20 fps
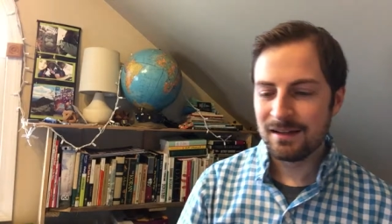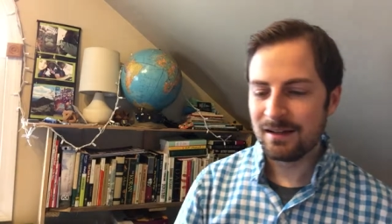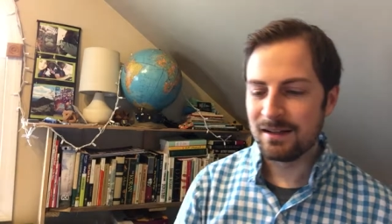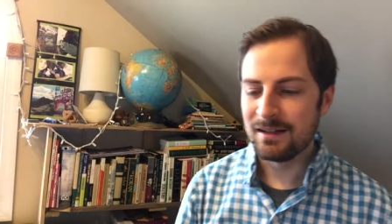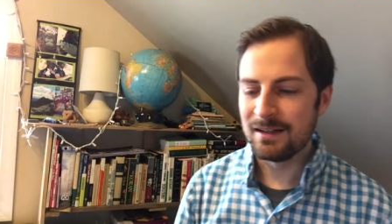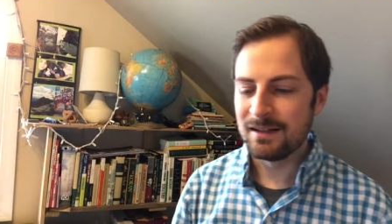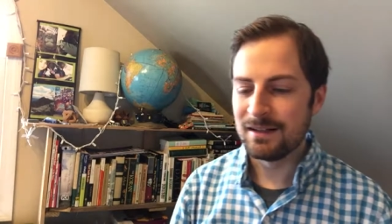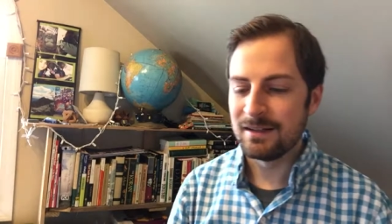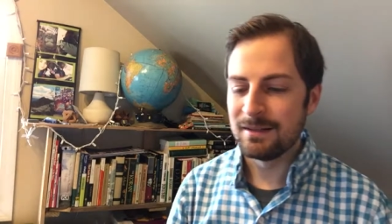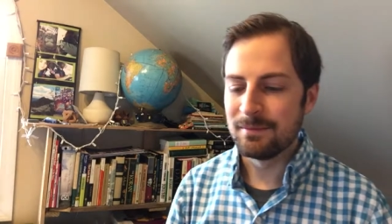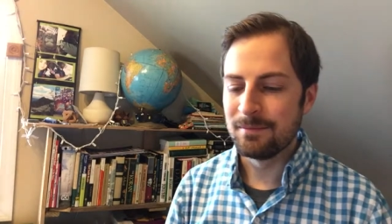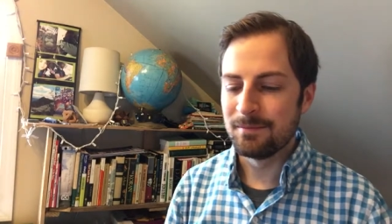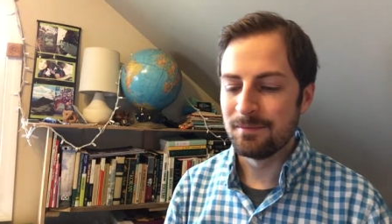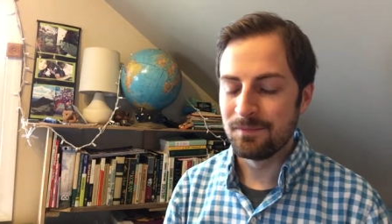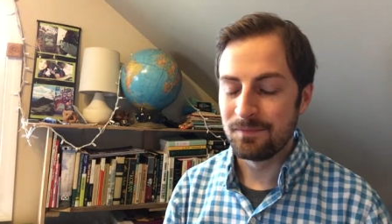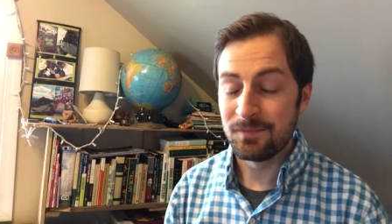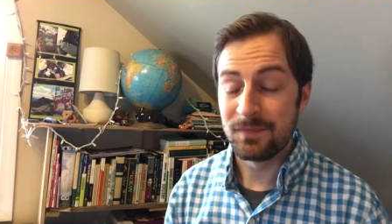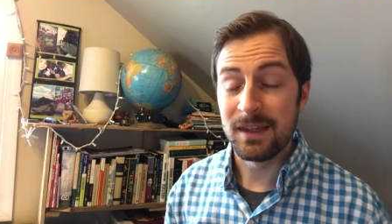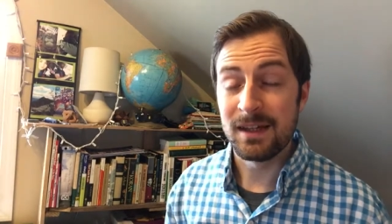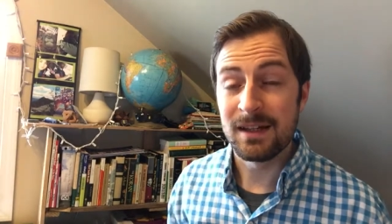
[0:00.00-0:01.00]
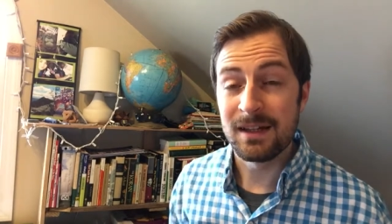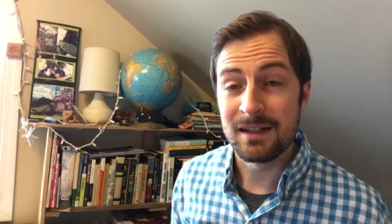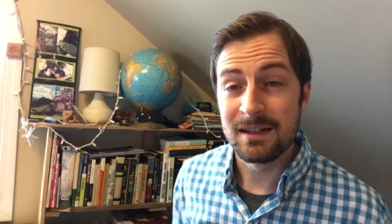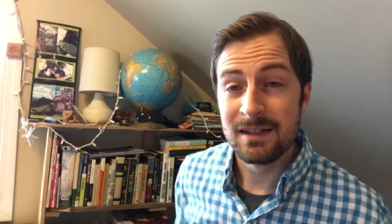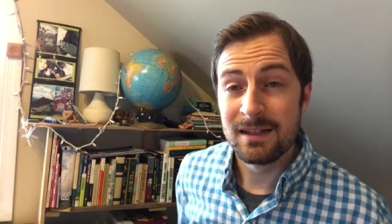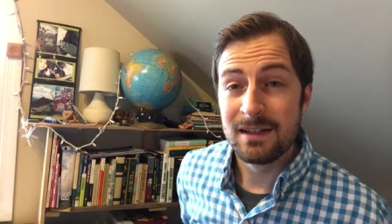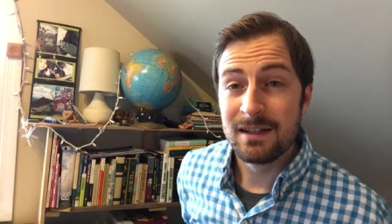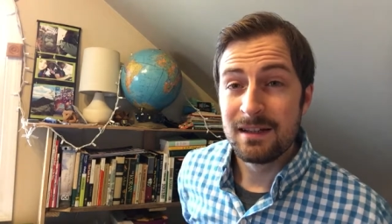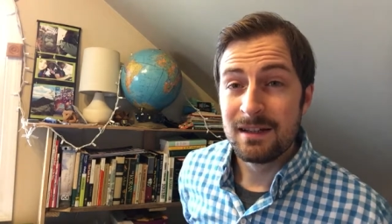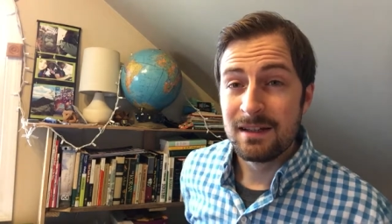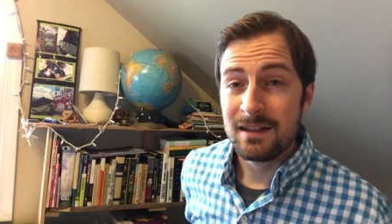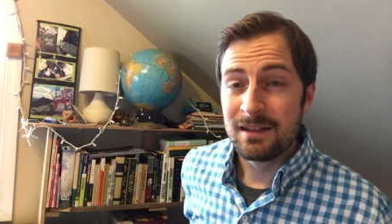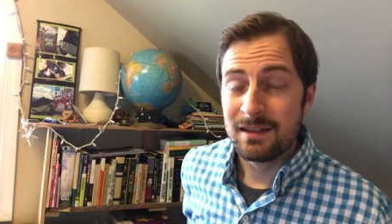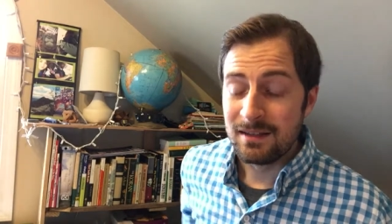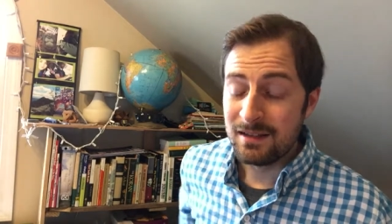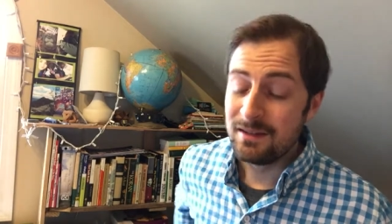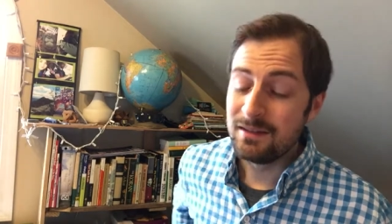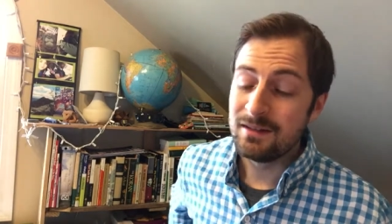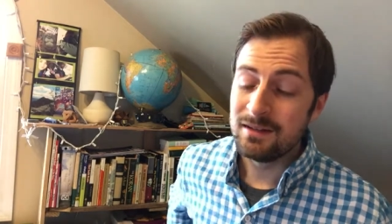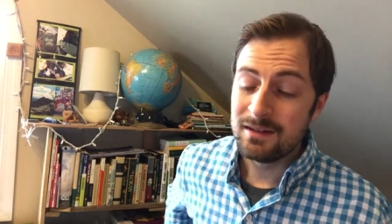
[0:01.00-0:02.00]
Um, yeah,
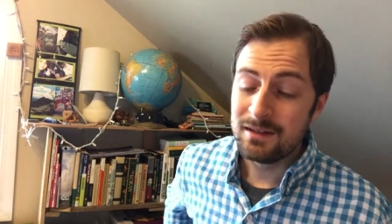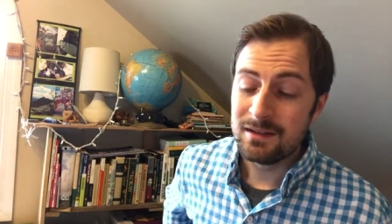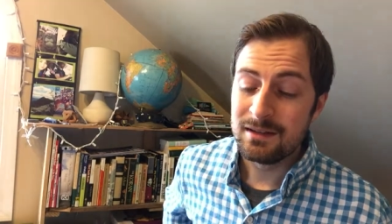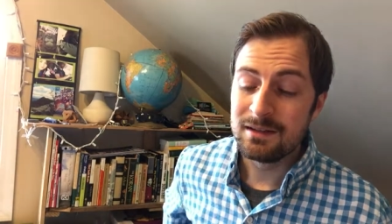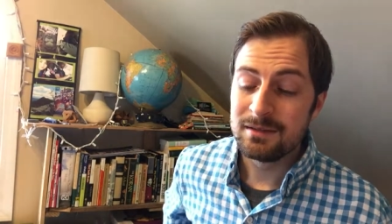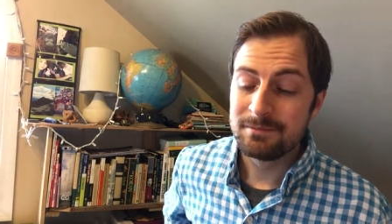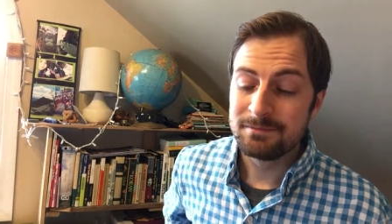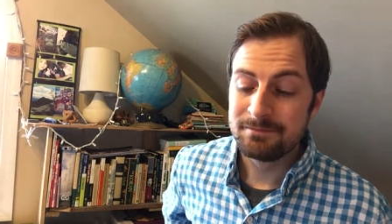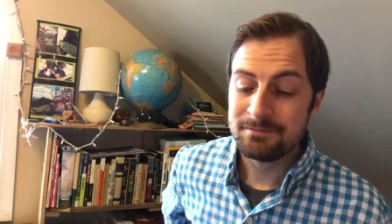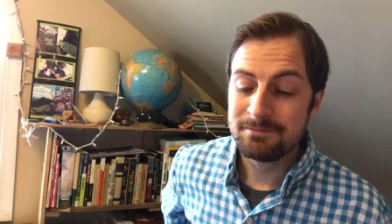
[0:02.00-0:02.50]
it's uh,